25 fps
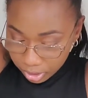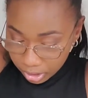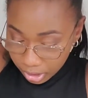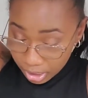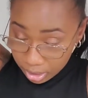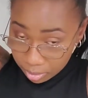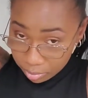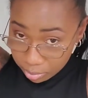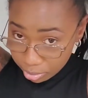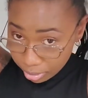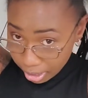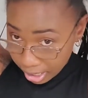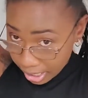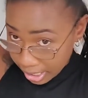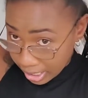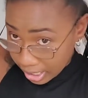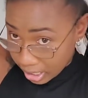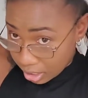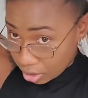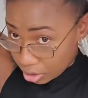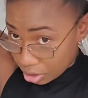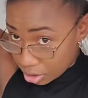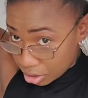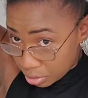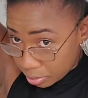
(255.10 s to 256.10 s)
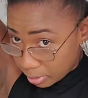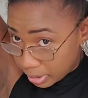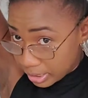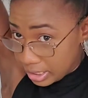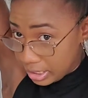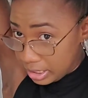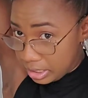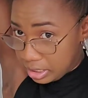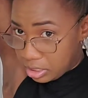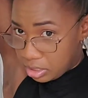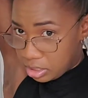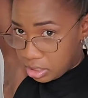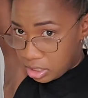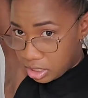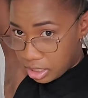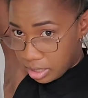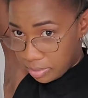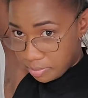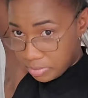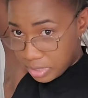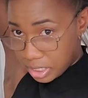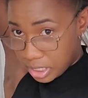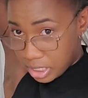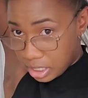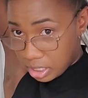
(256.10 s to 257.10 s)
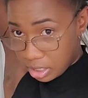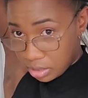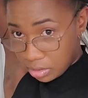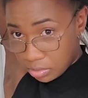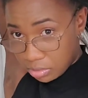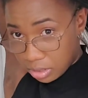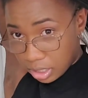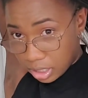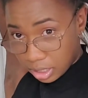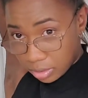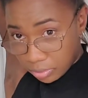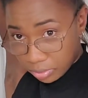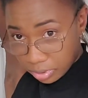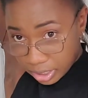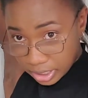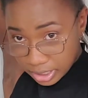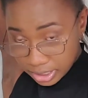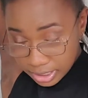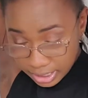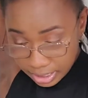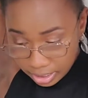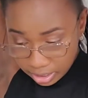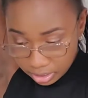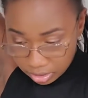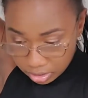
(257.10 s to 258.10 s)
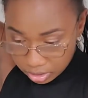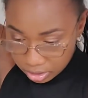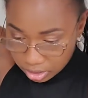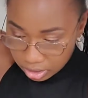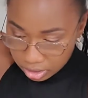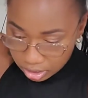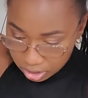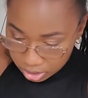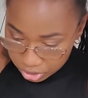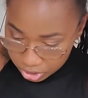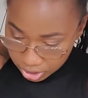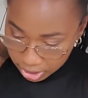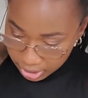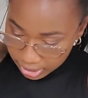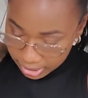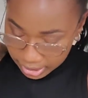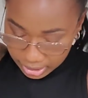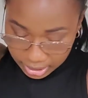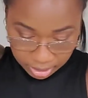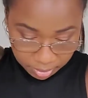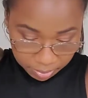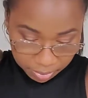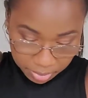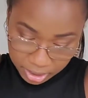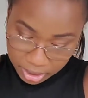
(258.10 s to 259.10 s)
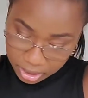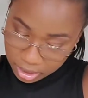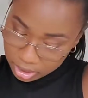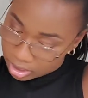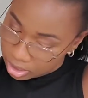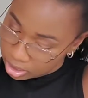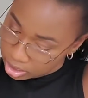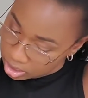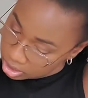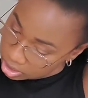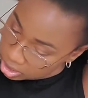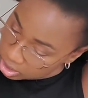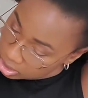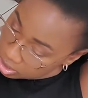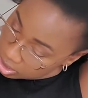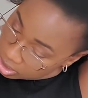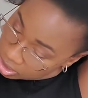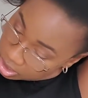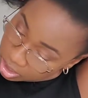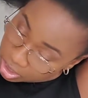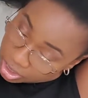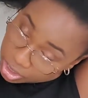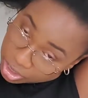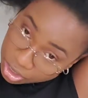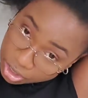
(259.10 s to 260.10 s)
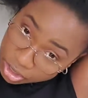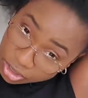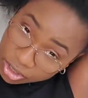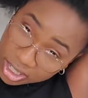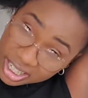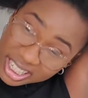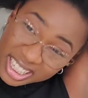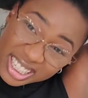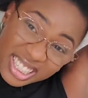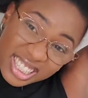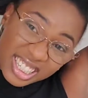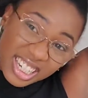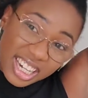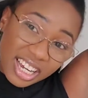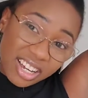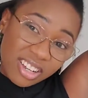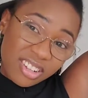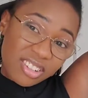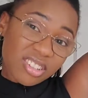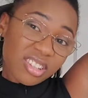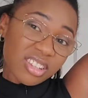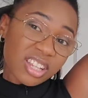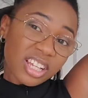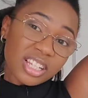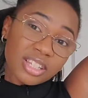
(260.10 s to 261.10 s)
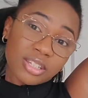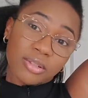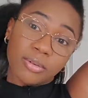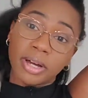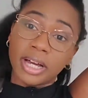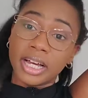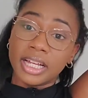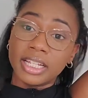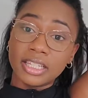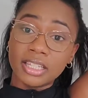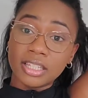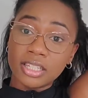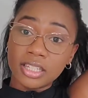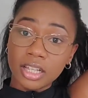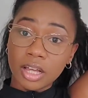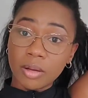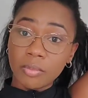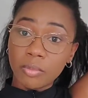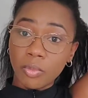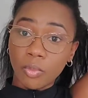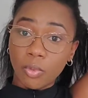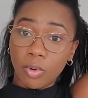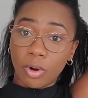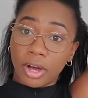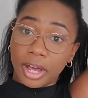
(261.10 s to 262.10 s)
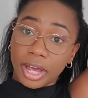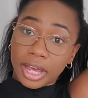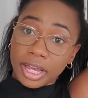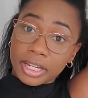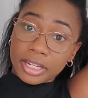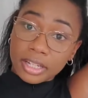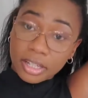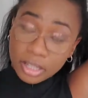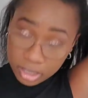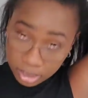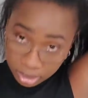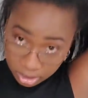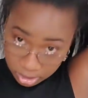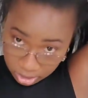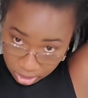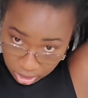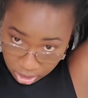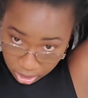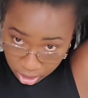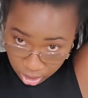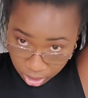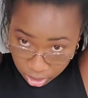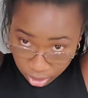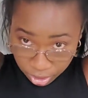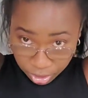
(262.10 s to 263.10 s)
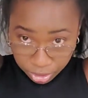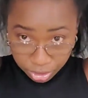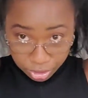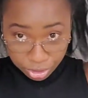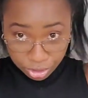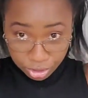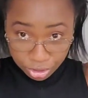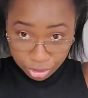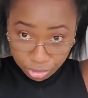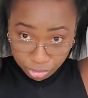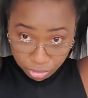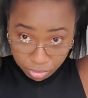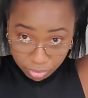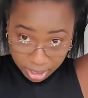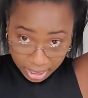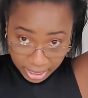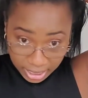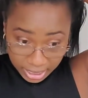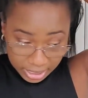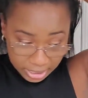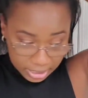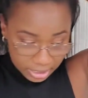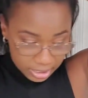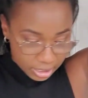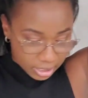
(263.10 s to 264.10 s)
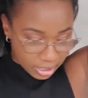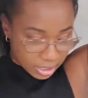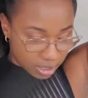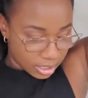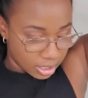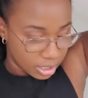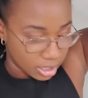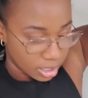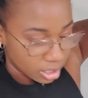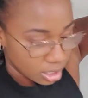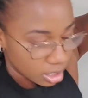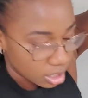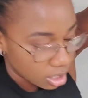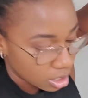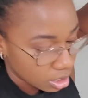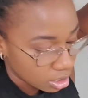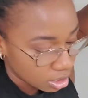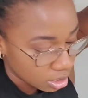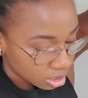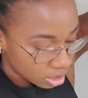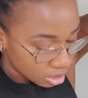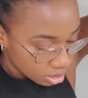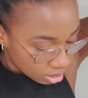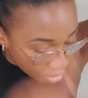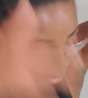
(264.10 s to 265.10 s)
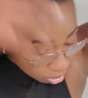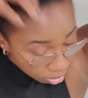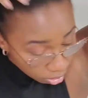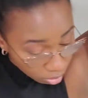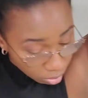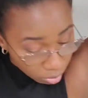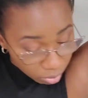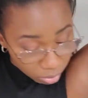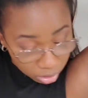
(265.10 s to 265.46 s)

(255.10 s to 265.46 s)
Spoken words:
and braid it or twist it or something while I worked out to try to keep it stretched out. So that's why it's somewhat straight and not so